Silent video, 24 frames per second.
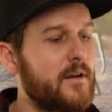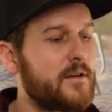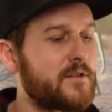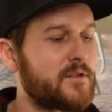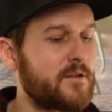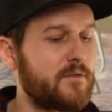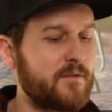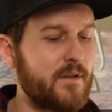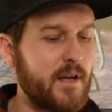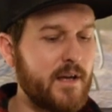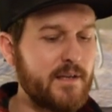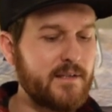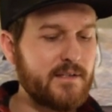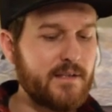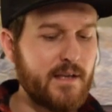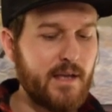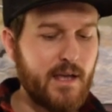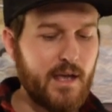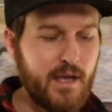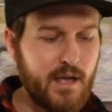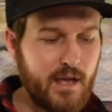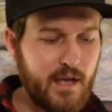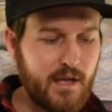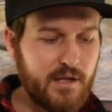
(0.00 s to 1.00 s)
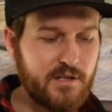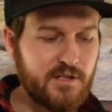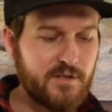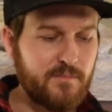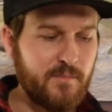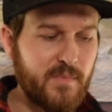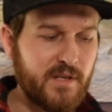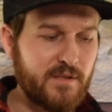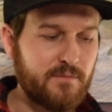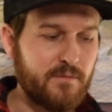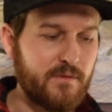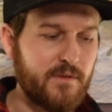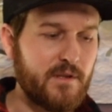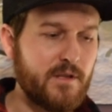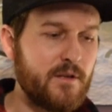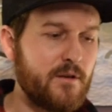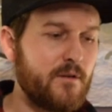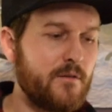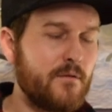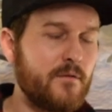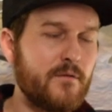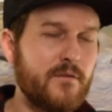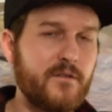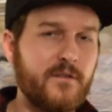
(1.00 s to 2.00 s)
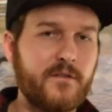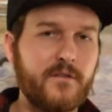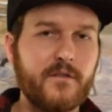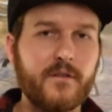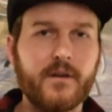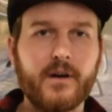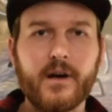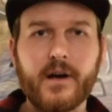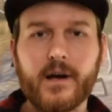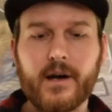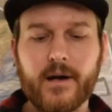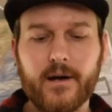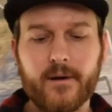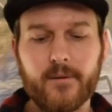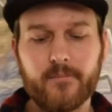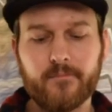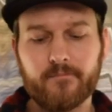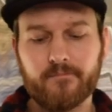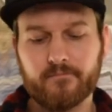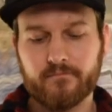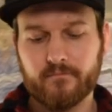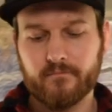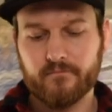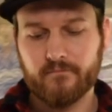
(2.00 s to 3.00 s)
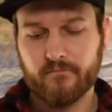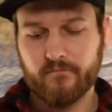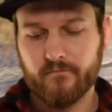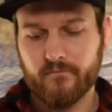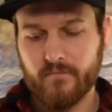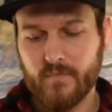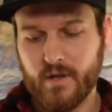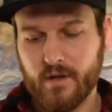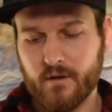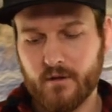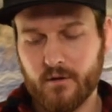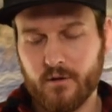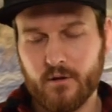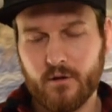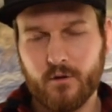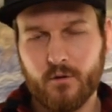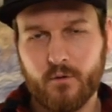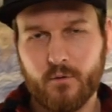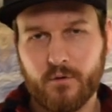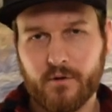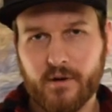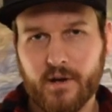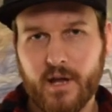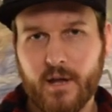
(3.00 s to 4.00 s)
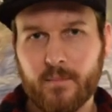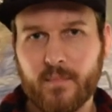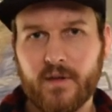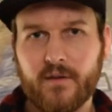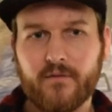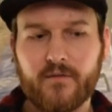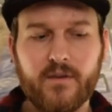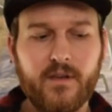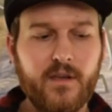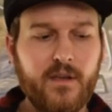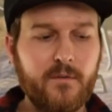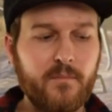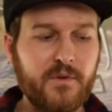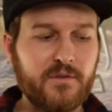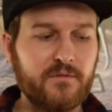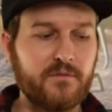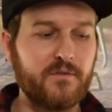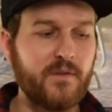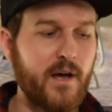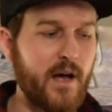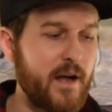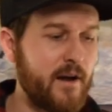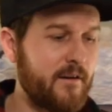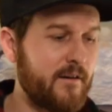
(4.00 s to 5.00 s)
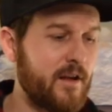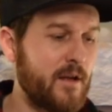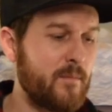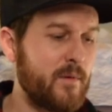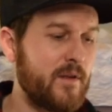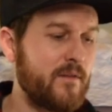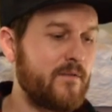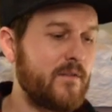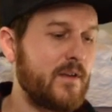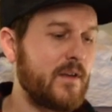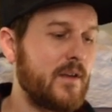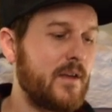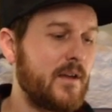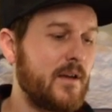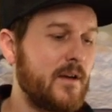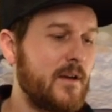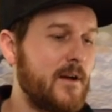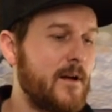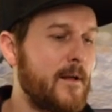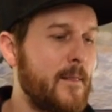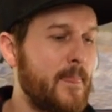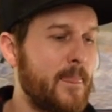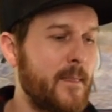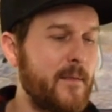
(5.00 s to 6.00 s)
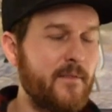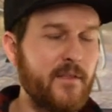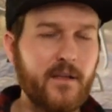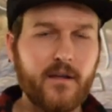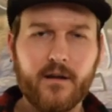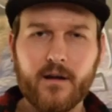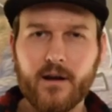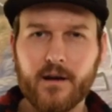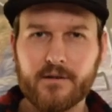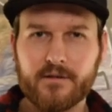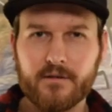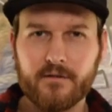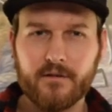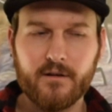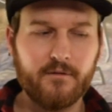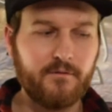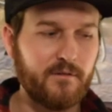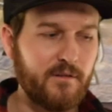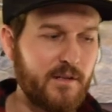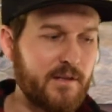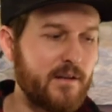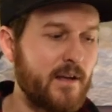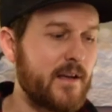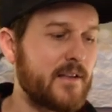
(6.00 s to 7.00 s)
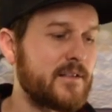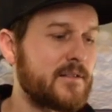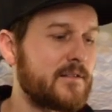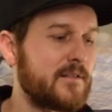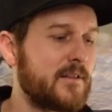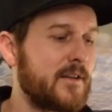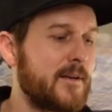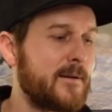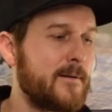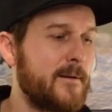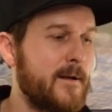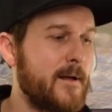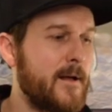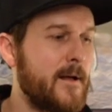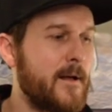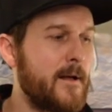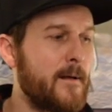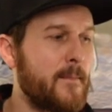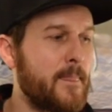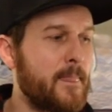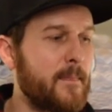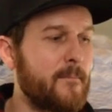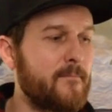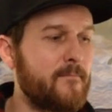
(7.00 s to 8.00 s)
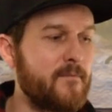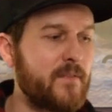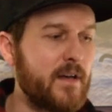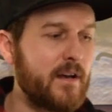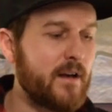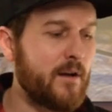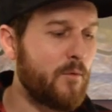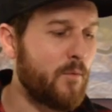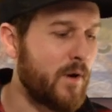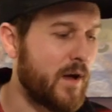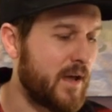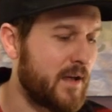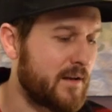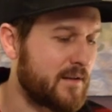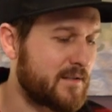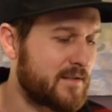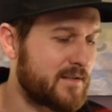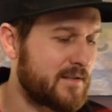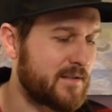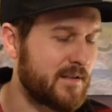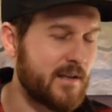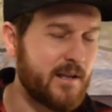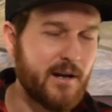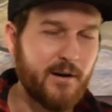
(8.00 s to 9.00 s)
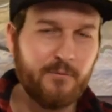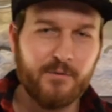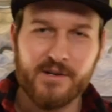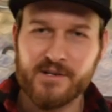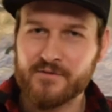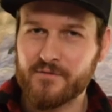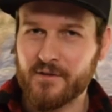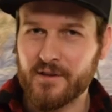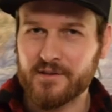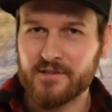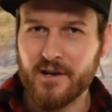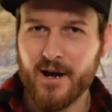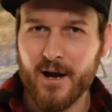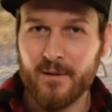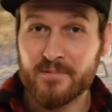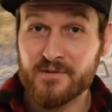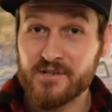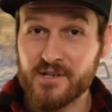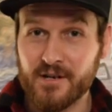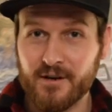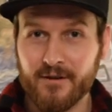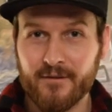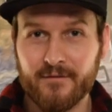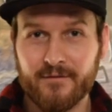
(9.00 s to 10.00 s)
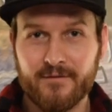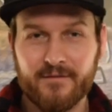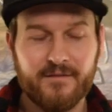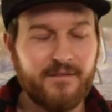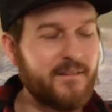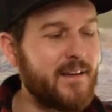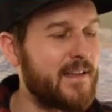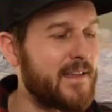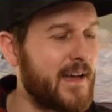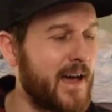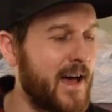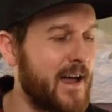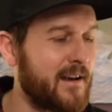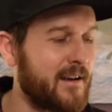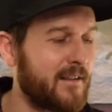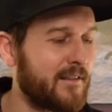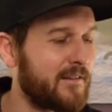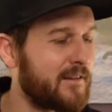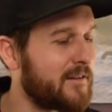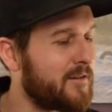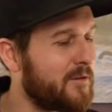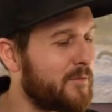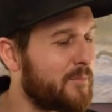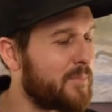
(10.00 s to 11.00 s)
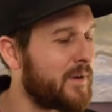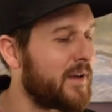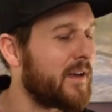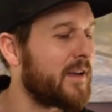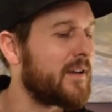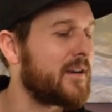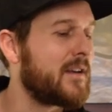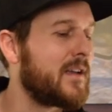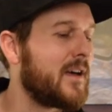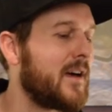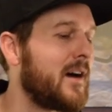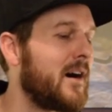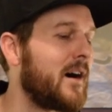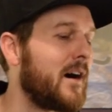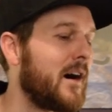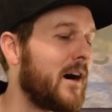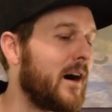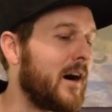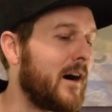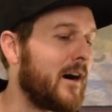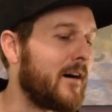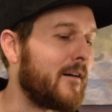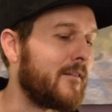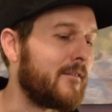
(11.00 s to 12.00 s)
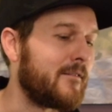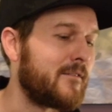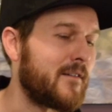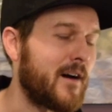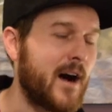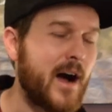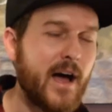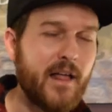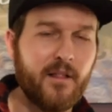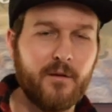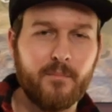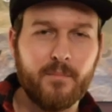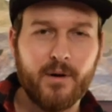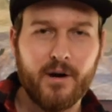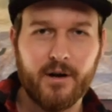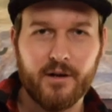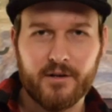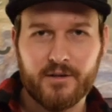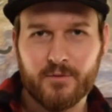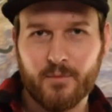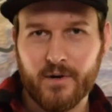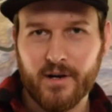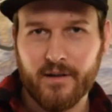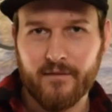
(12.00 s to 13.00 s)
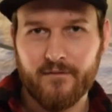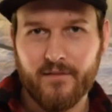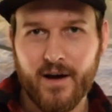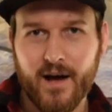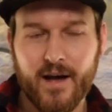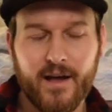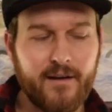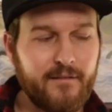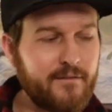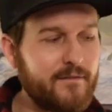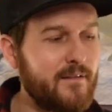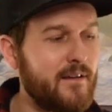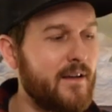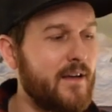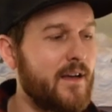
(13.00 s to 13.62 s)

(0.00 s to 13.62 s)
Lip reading: So nice age mixed with youth, lower ABV mixed with higher ABV. I think it kind of turned out really nicely. Then I went and I reached for the top shelf and added a little bit of Highland Park 25.